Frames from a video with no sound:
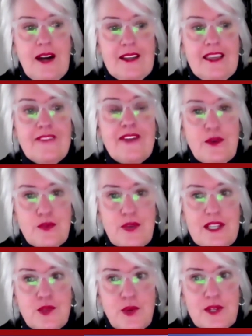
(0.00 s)
give out
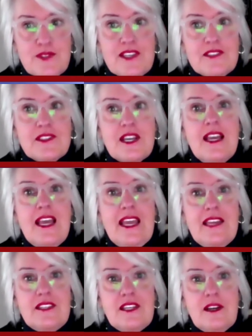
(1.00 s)
resources
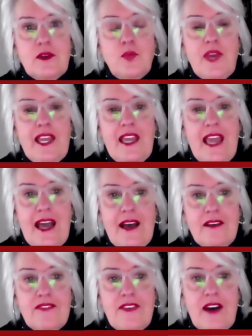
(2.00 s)
until we
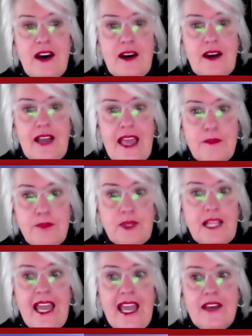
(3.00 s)
have a
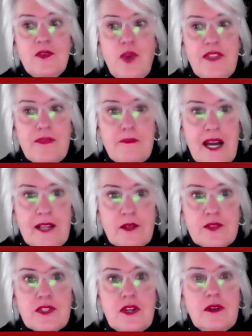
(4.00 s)
plan with
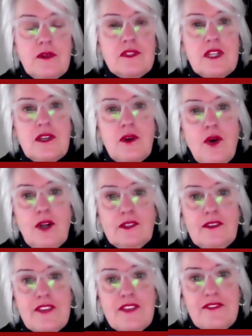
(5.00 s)
milestones and all
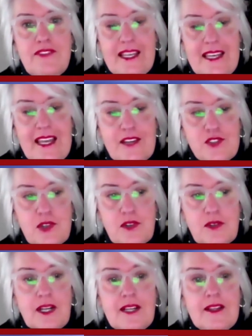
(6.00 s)
of the
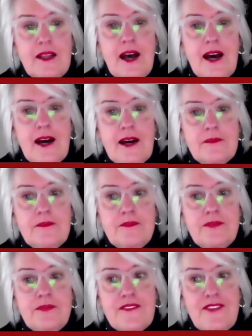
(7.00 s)
financial,
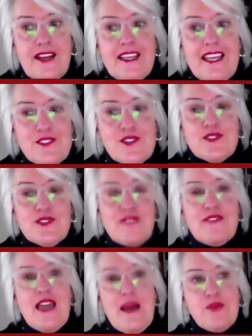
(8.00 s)
the financials
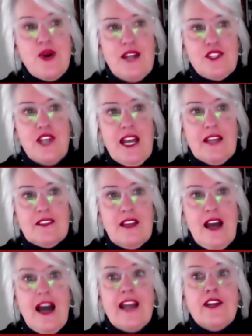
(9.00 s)
of that project
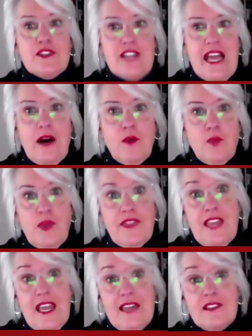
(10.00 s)
ironed out with
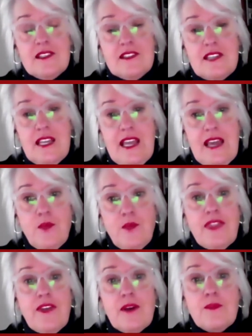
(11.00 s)
the agency and
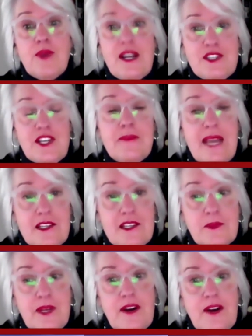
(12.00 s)
with our project
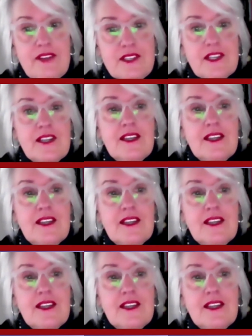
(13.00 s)
management office.